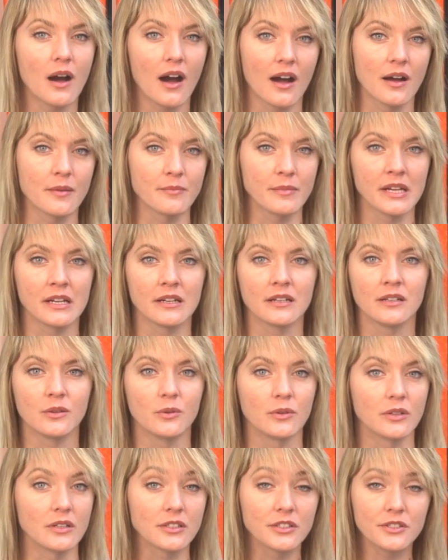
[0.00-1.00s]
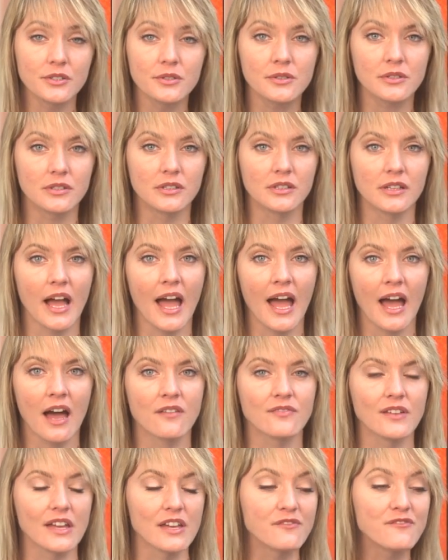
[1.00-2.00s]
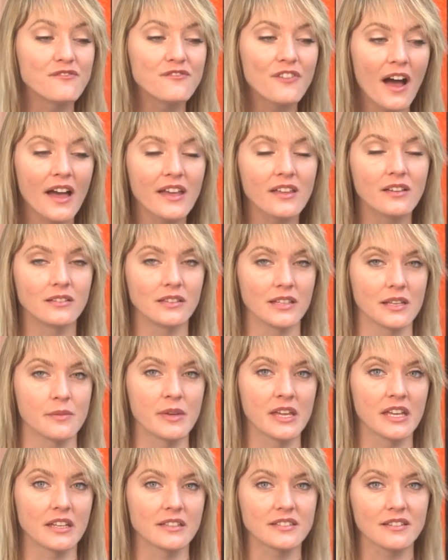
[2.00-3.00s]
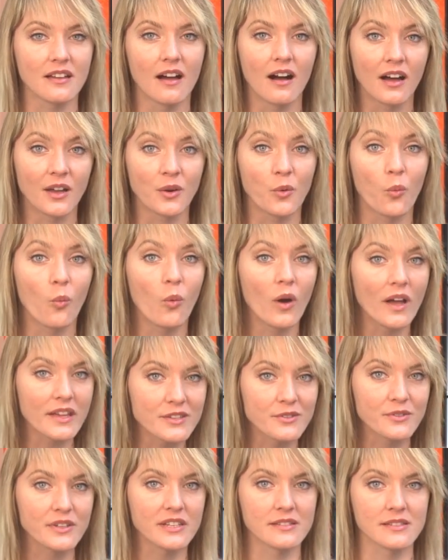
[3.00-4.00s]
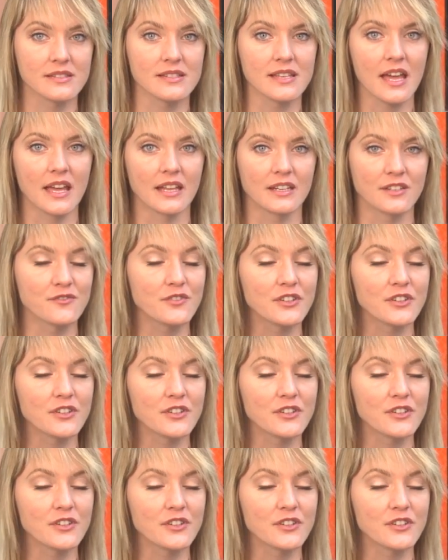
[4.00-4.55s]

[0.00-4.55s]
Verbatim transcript: Hotmail, or Google have a file limit on what you can send.